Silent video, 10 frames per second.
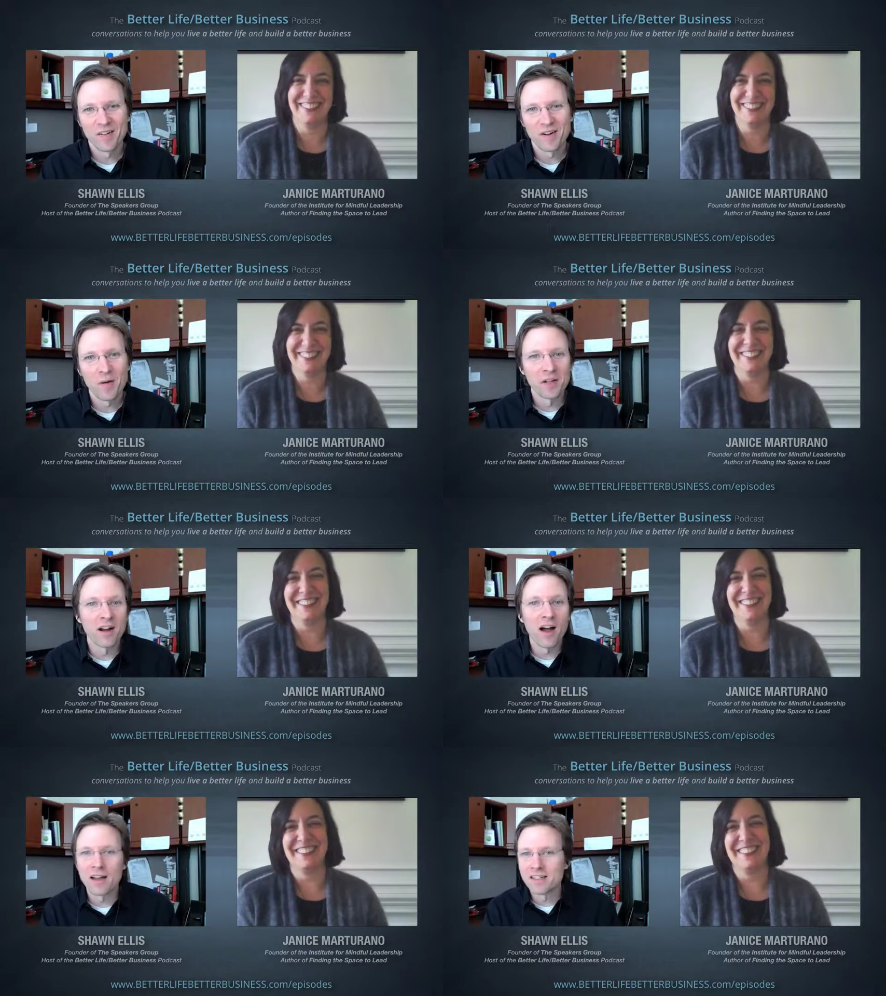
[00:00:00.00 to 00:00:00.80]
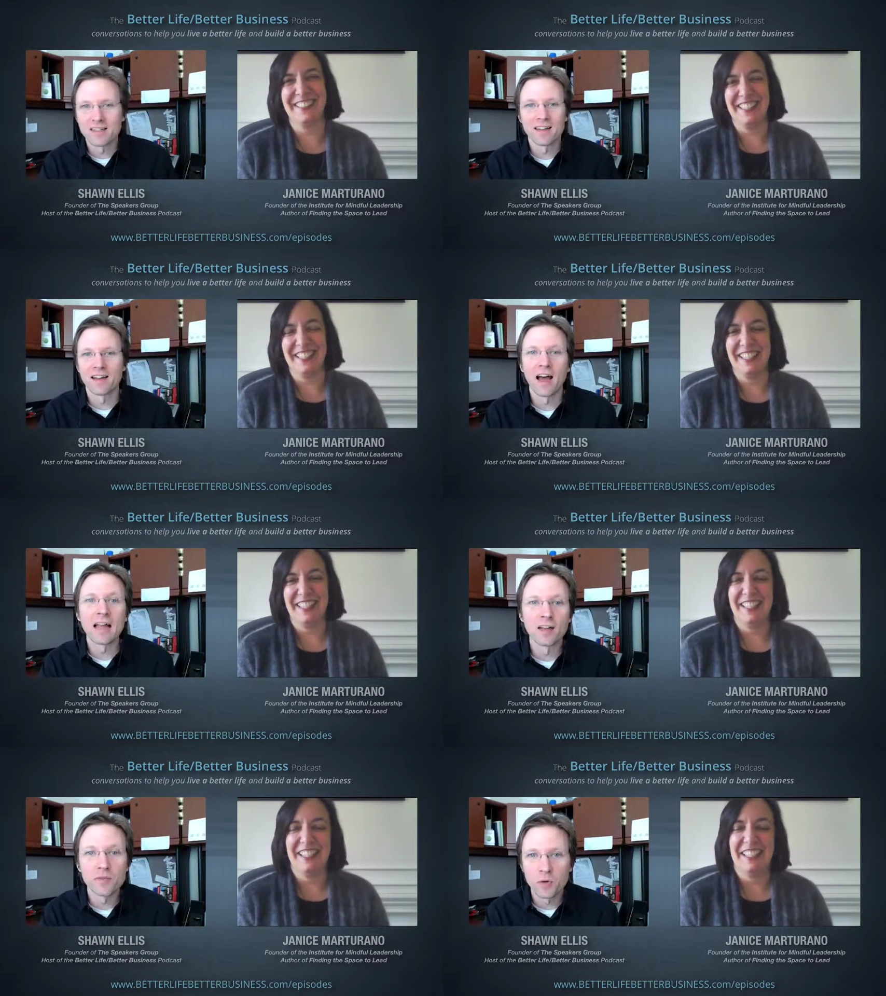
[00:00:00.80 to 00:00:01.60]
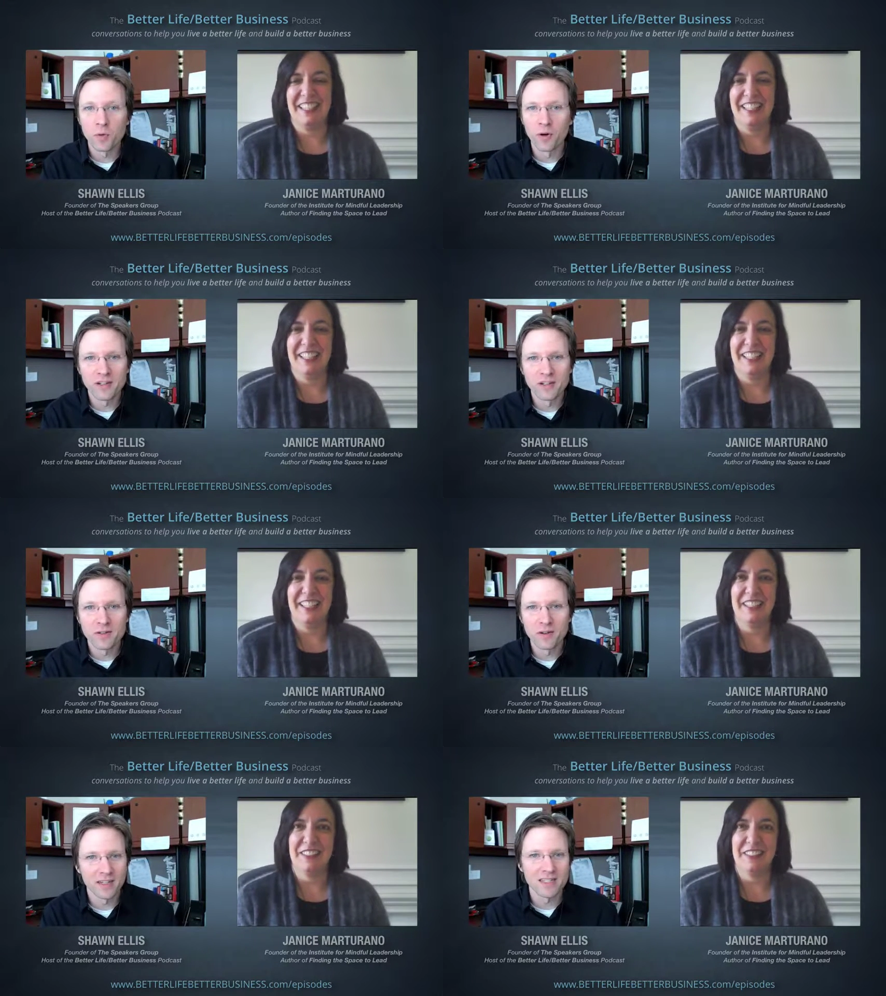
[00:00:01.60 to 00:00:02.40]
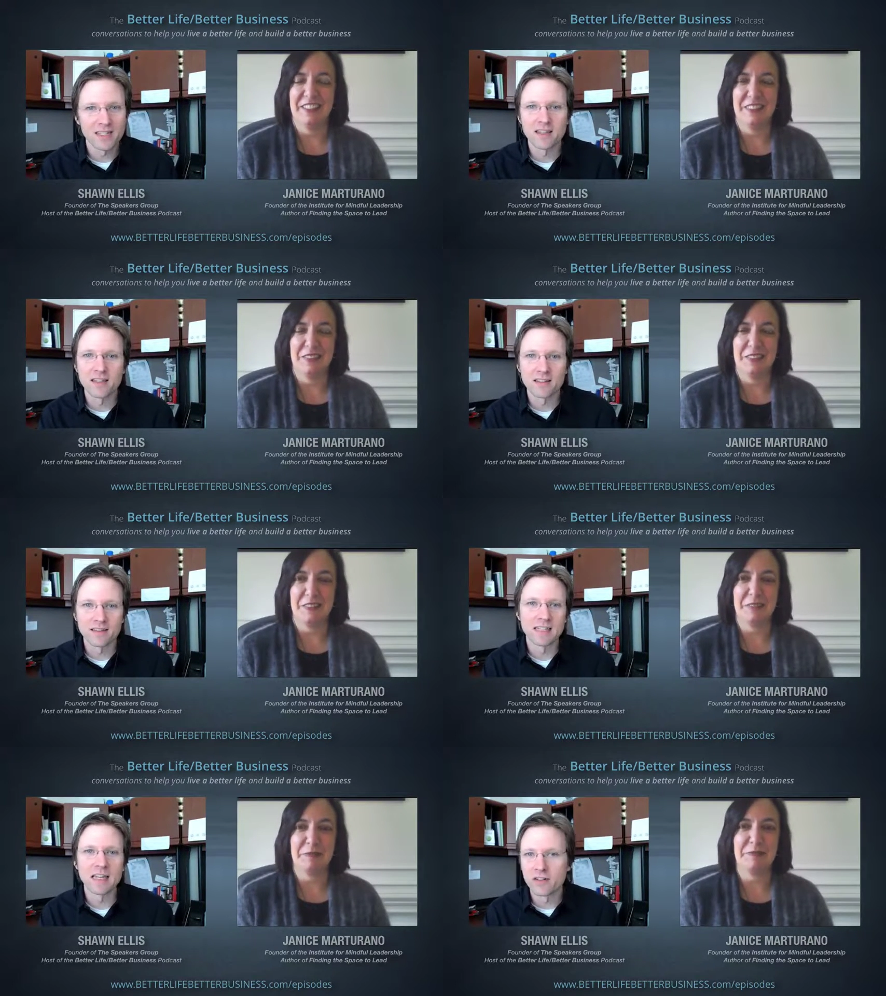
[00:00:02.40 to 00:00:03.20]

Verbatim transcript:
Speaker 1: great. Well, you know, I just I, I love the work you're doing. Like I said, the